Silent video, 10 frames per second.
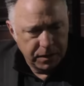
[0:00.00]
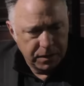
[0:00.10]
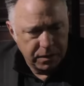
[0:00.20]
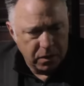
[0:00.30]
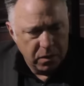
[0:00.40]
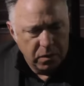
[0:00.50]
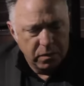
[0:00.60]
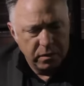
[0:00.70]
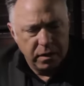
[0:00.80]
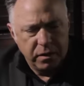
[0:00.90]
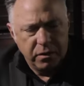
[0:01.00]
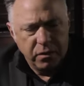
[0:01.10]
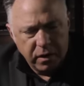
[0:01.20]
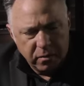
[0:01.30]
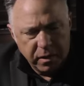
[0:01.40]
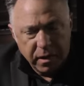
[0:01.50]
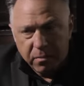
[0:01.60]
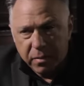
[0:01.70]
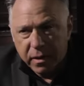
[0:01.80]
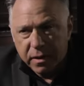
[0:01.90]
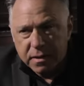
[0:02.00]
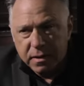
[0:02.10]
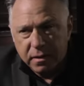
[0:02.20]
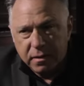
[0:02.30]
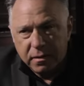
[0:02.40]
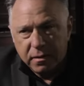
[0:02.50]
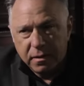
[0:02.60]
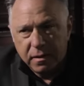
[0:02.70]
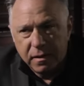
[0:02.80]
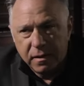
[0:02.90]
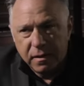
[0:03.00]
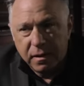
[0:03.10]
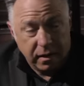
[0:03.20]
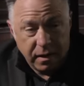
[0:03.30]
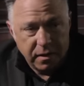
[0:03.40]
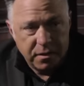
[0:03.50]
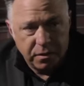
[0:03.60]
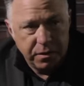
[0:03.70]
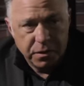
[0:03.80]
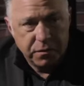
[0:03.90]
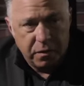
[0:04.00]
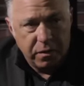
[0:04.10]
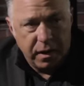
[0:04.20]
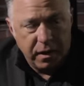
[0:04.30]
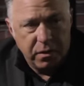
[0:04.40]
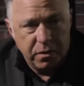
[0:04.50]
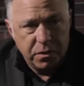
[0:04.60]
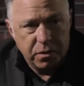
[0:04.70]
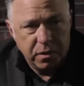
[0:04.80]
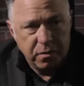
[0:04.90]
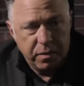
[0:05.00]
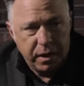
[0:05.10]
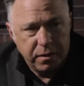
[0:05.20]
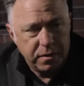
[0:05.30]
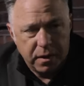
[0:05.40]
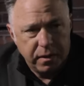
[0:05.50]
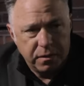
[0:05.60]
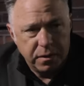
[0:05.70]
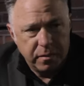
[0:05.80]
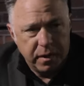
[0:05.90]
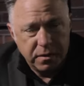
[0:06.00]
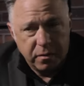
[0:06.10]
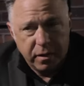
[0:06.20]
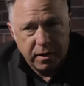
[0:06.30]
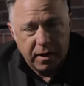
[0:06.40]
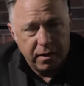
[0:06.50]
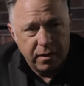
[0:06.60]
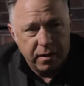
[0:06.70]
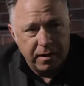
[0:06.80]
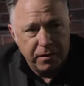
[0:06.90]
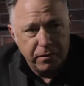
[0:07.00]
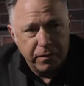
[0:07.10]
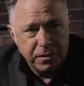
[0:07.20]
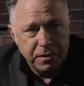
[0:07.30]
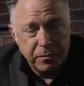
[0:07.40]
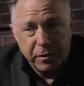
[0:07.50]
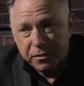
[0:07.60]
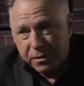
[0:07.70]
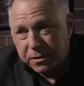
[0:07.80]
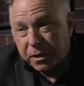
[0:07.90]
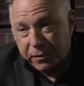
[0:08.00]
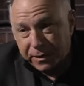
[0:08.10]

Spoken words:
So incredibly embarrassing. And yet so useful. Thank you, Jordan Peterson. I know this man's going to be a Catholic, and I know eventually he's going to be a traditional. If